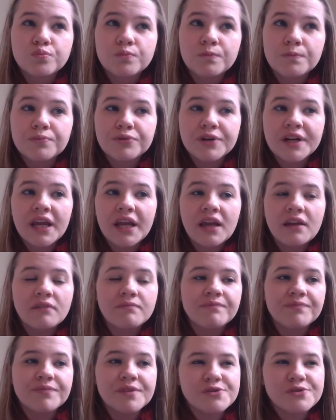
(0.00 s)
pretty,
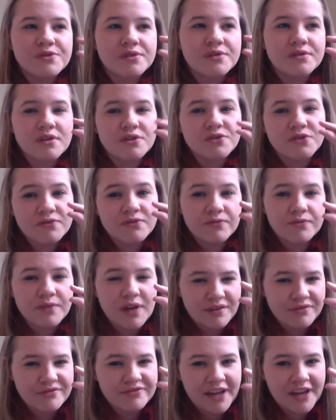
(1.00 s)
there's a
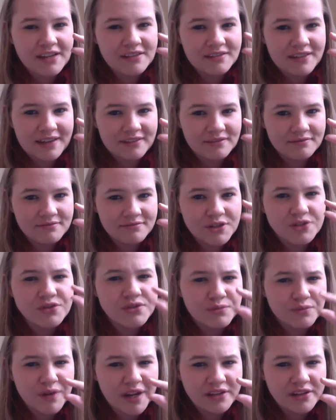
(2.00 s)
fine line, there's a
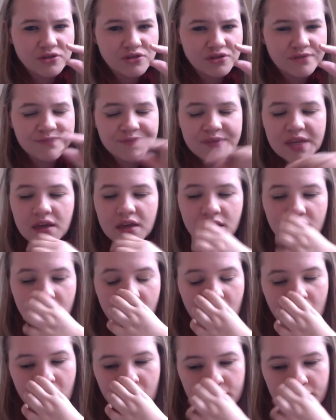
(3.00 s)
range.
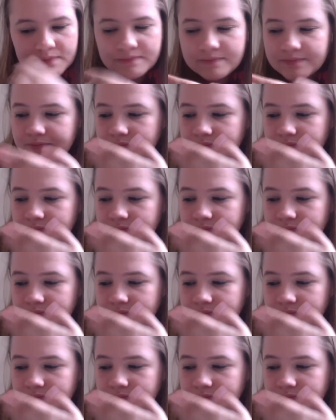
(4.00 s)
And